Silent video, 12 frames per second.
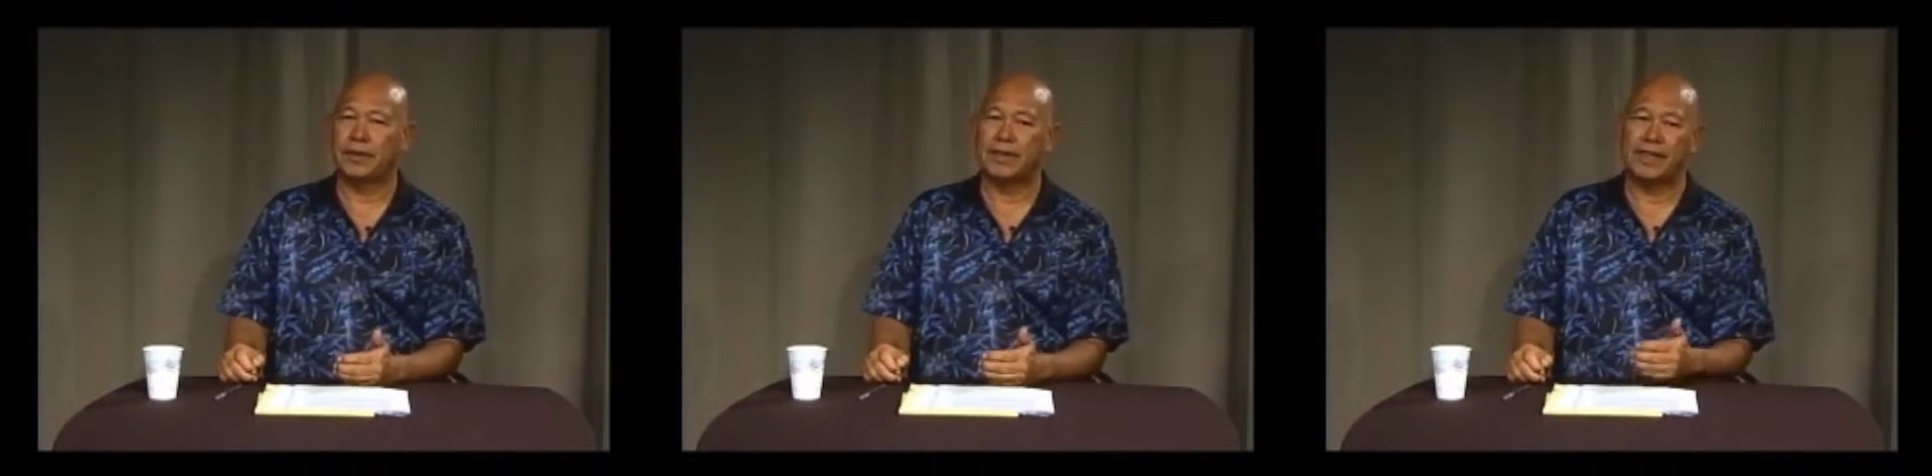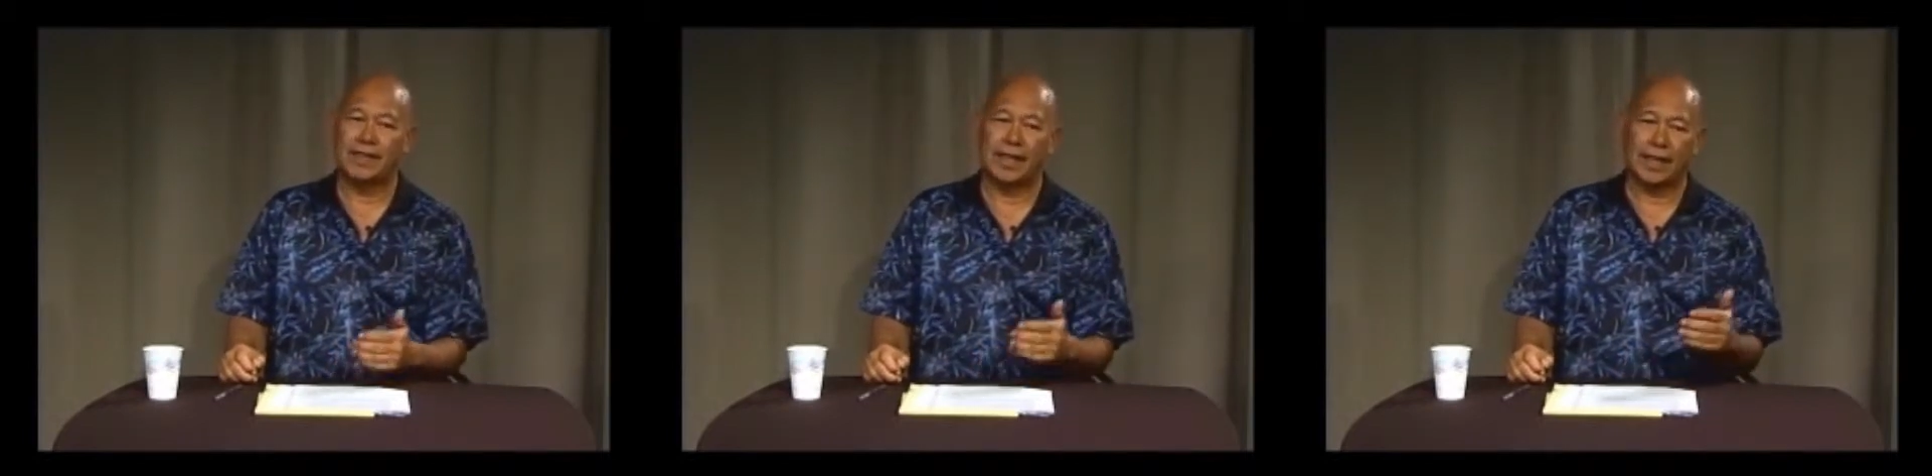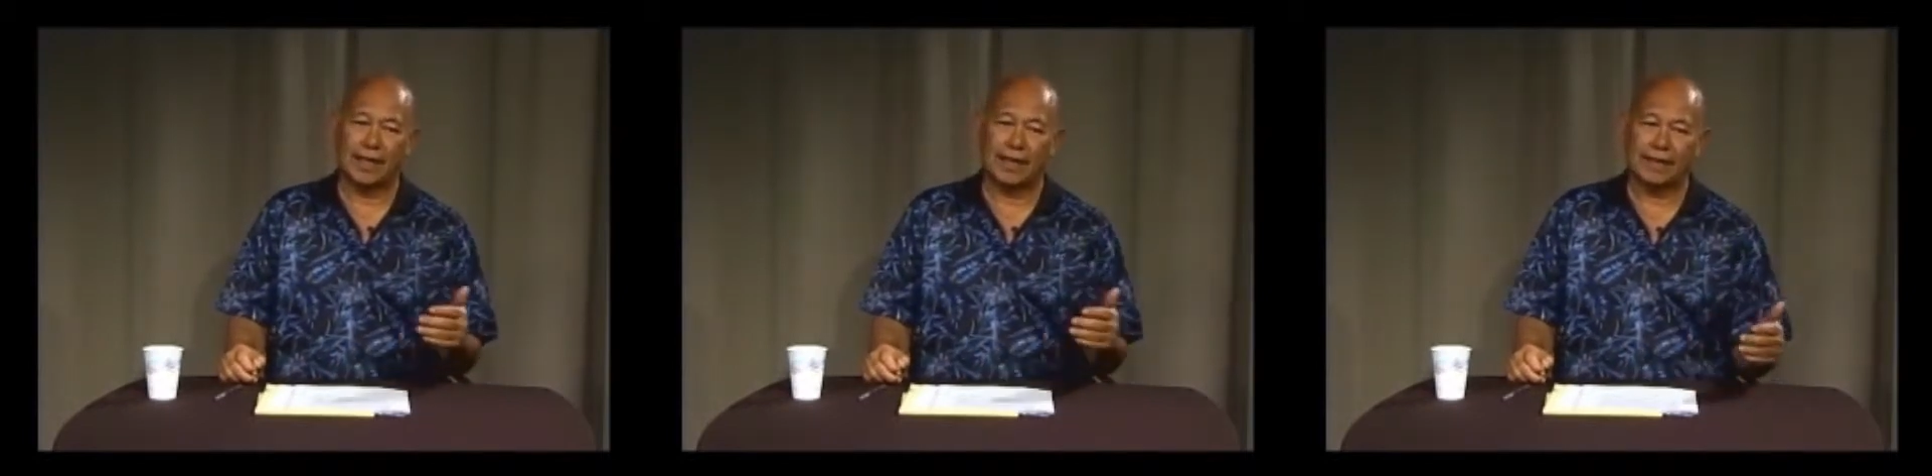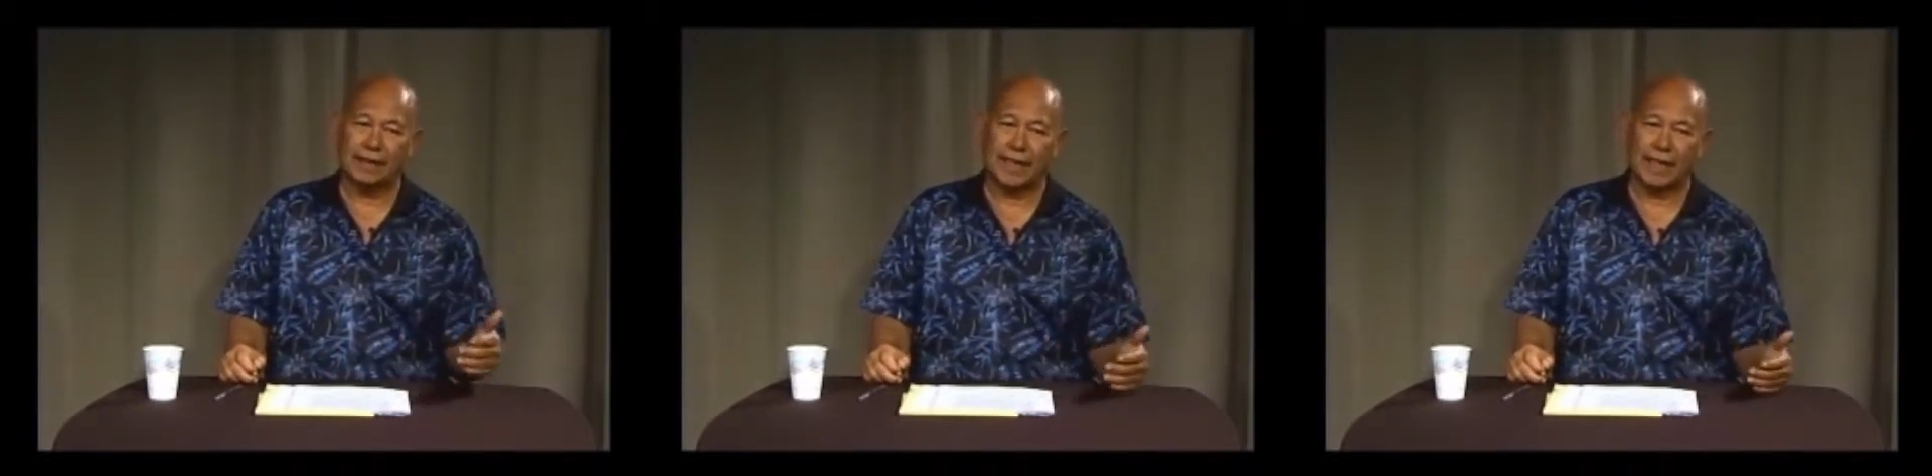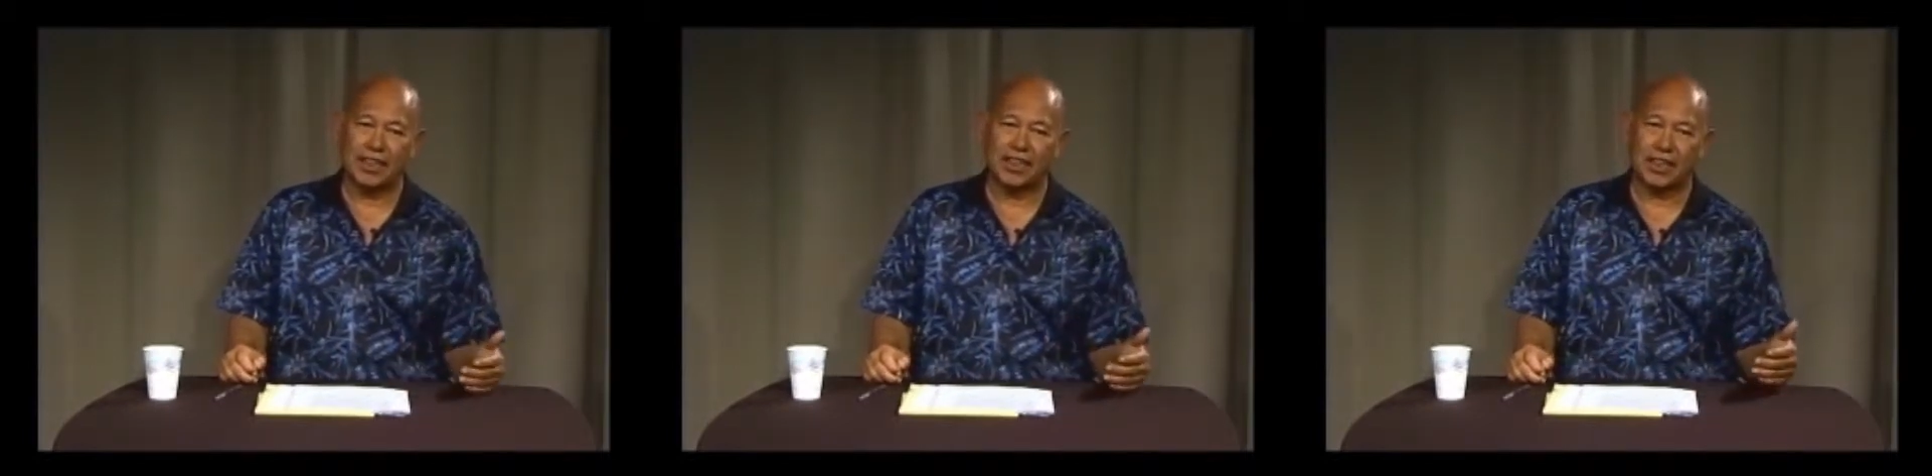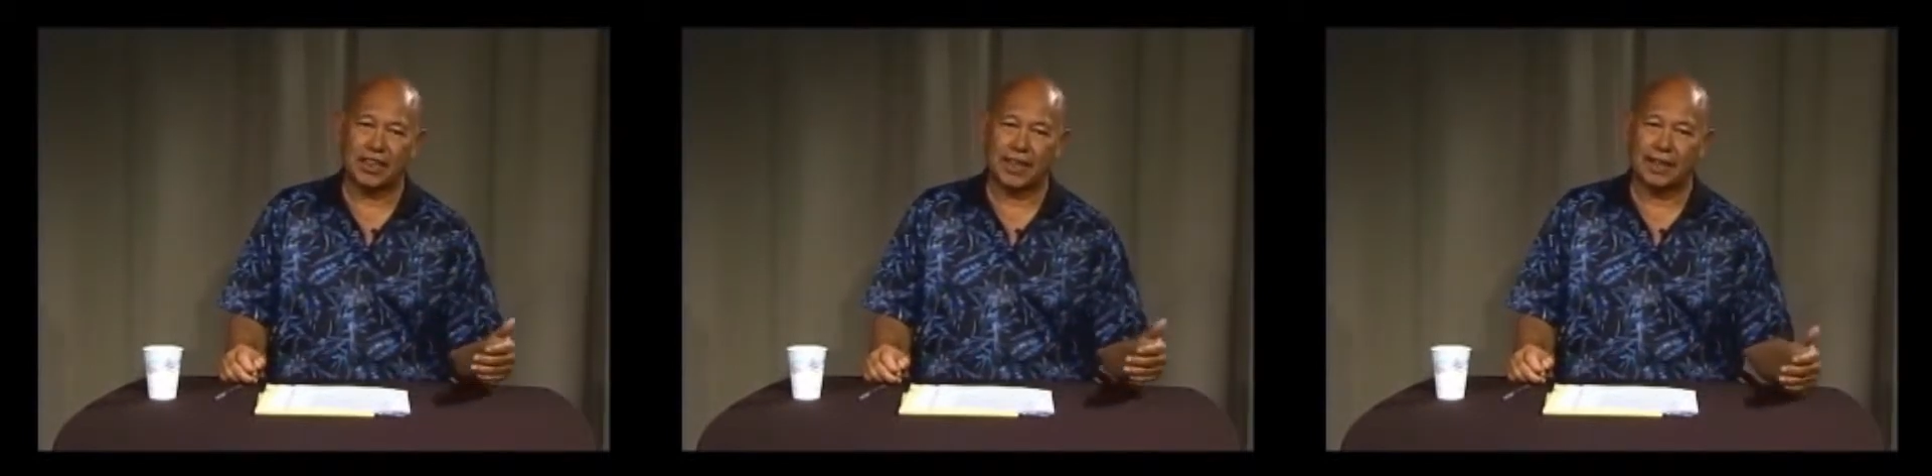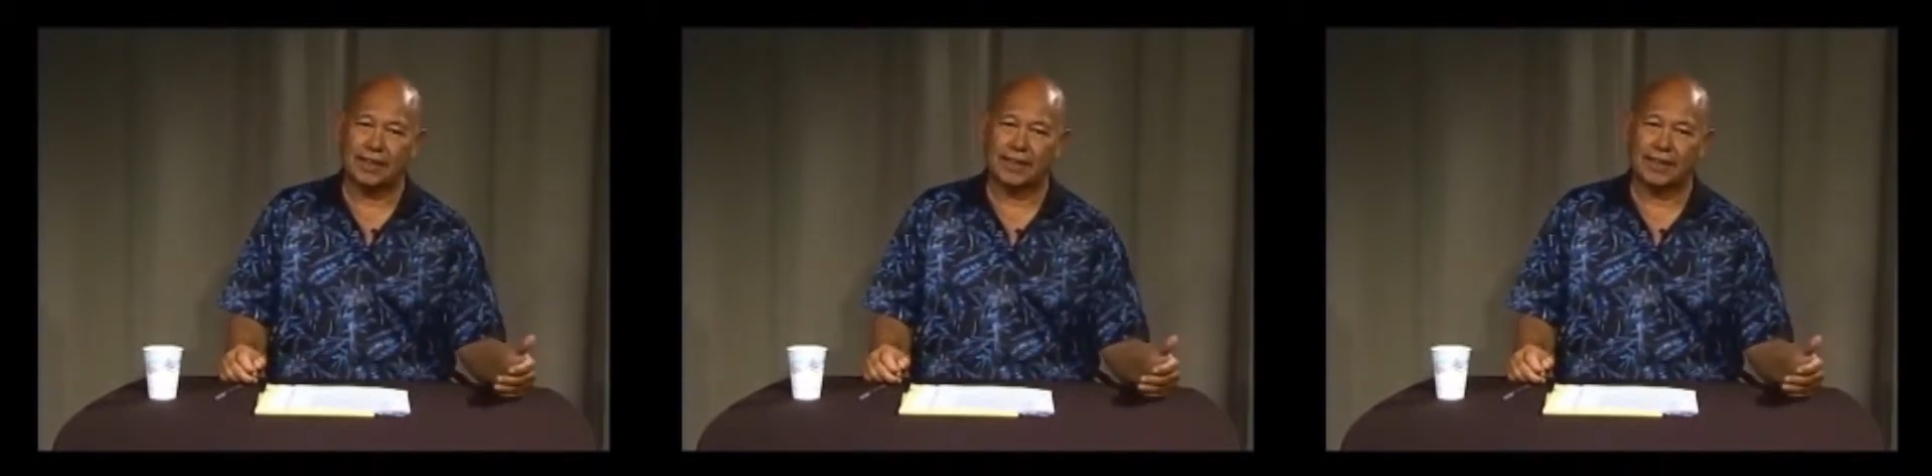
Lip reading: not as a nation, not as a